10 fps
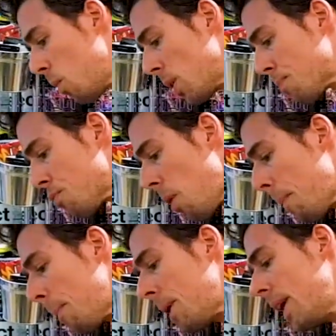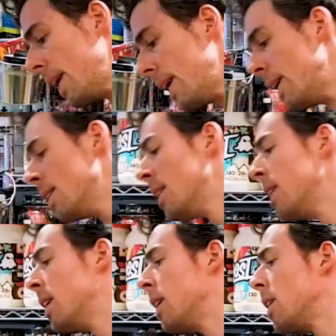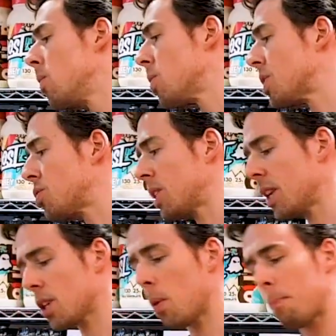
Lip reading: with probably, what's interesting, let's go with